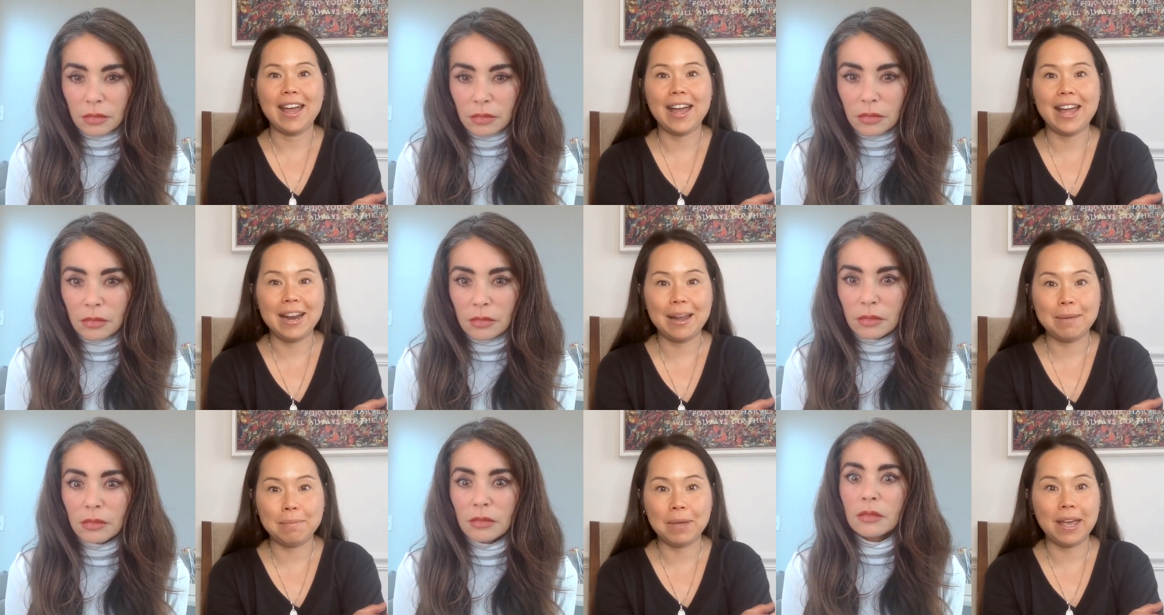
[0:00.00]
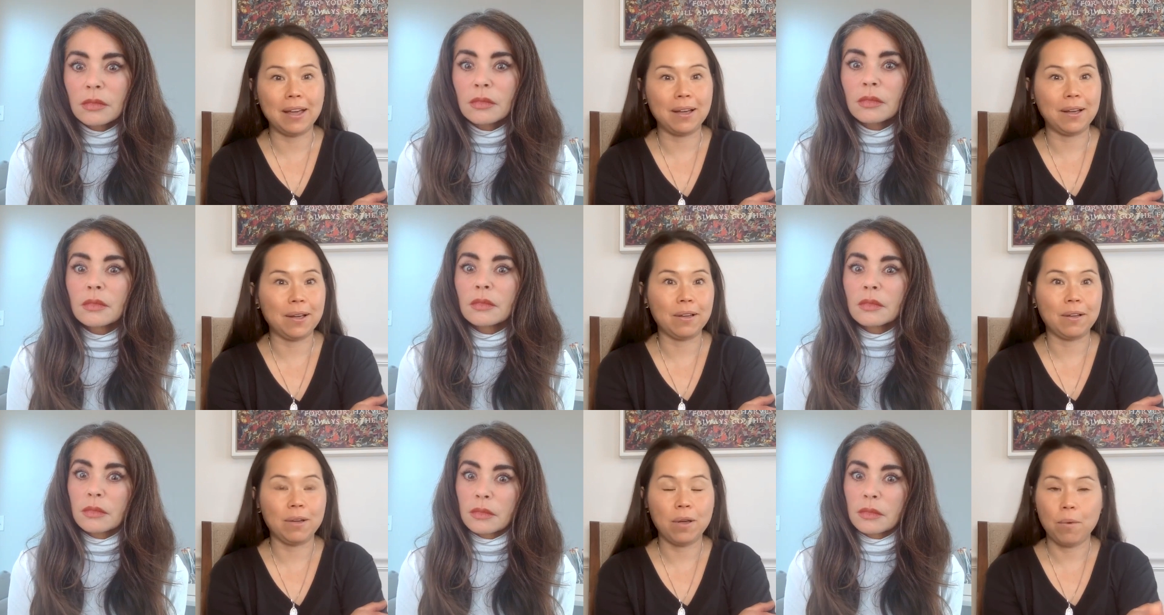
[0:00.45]
Speaker 1: And I'm
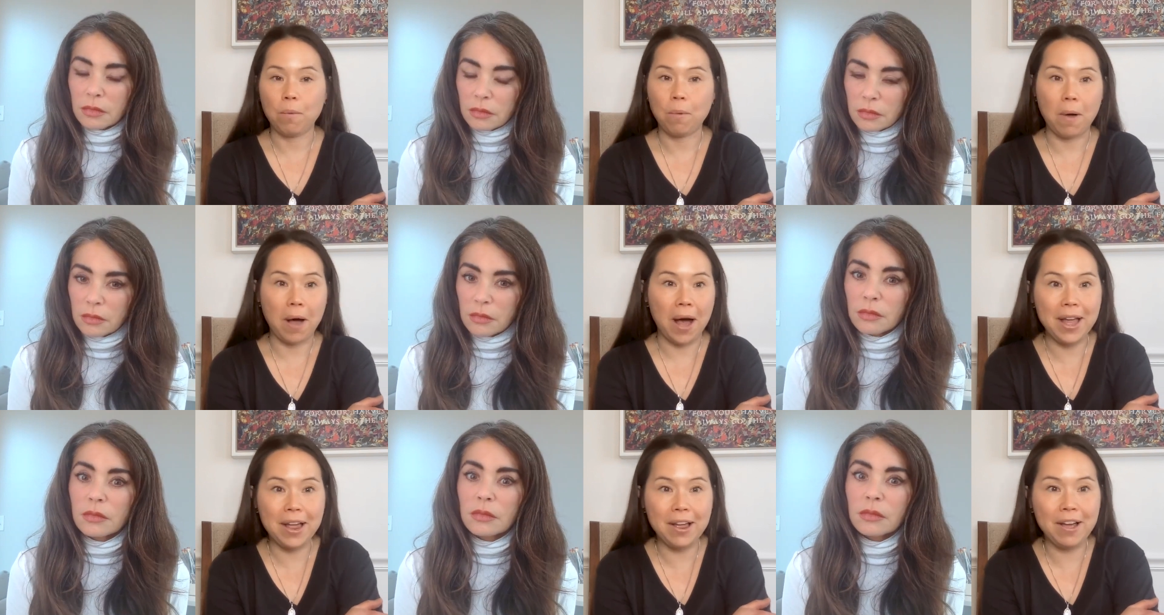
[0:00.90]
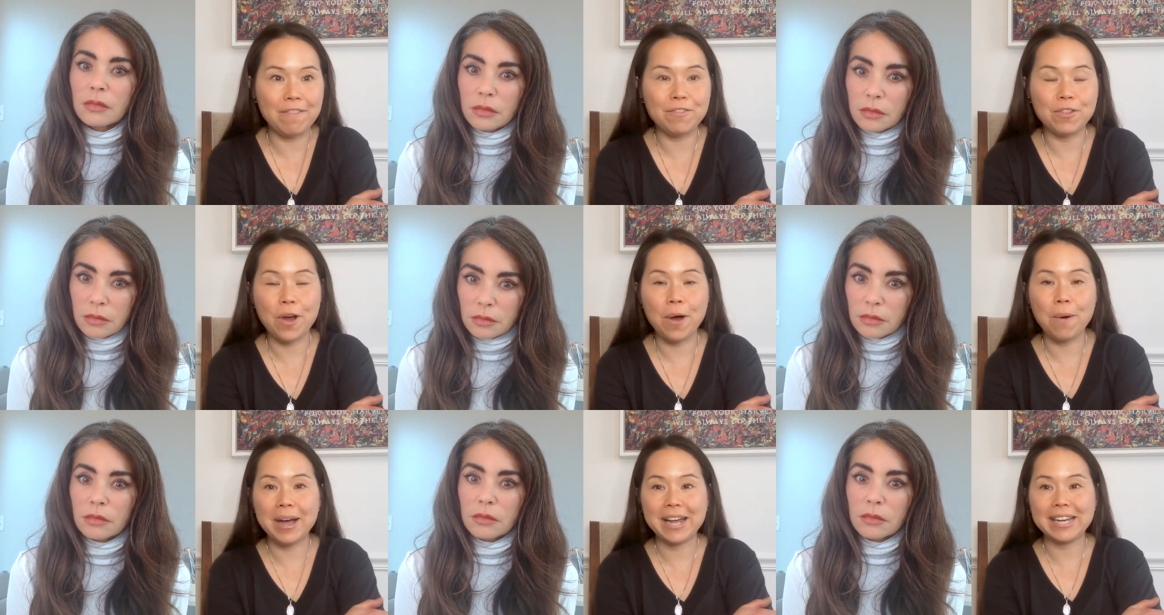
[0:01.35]
like, I have
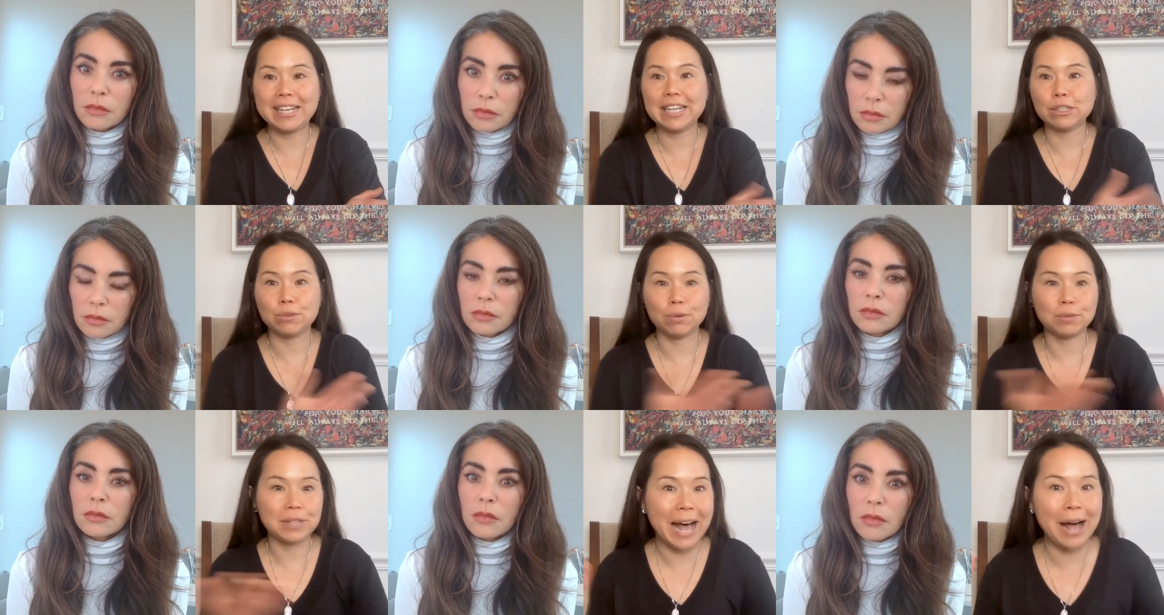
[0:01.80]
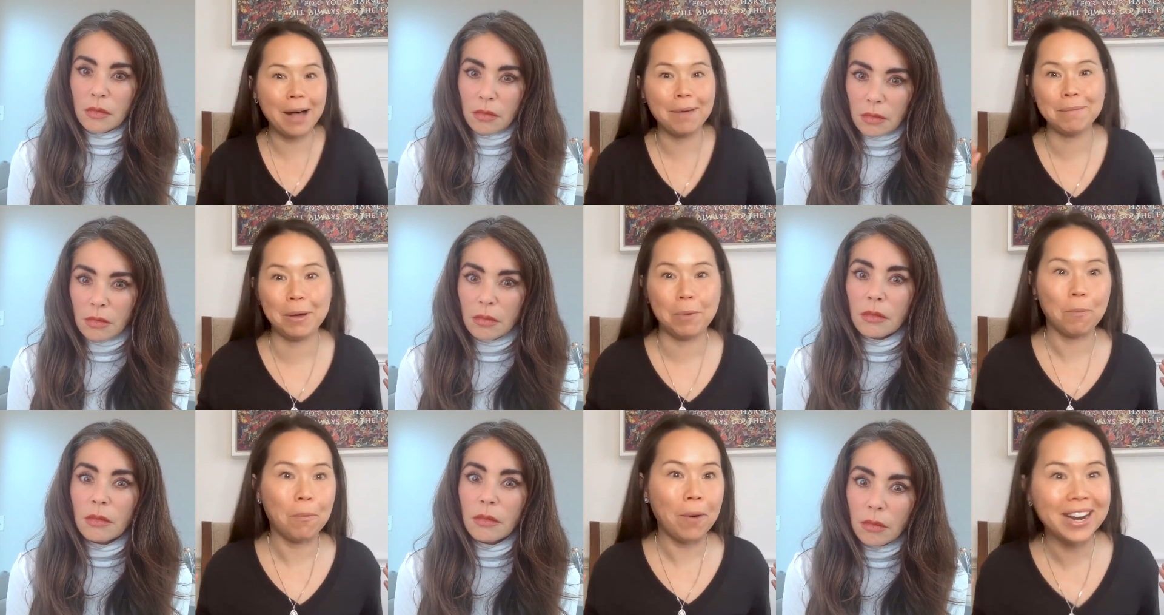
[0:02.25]
no idea. So tell
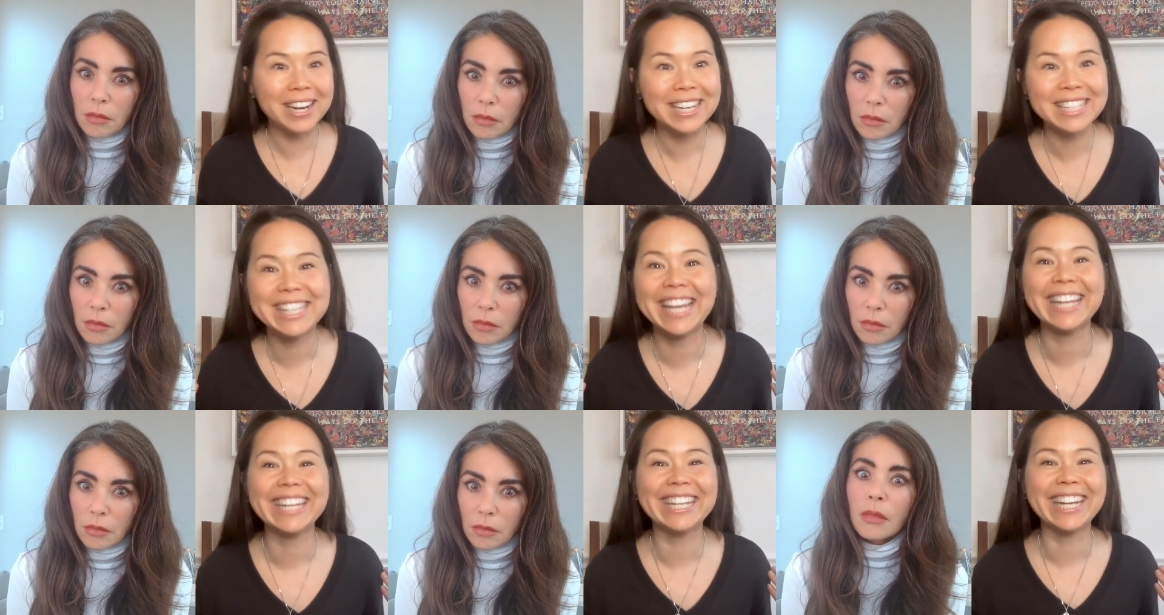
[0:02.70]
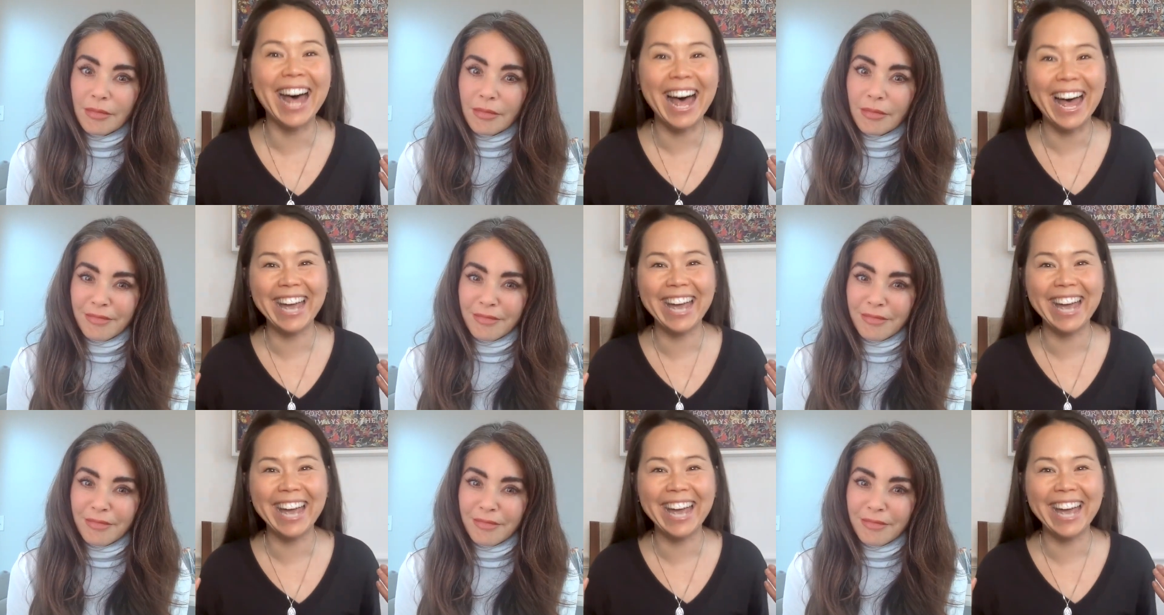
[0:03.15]
me, what is it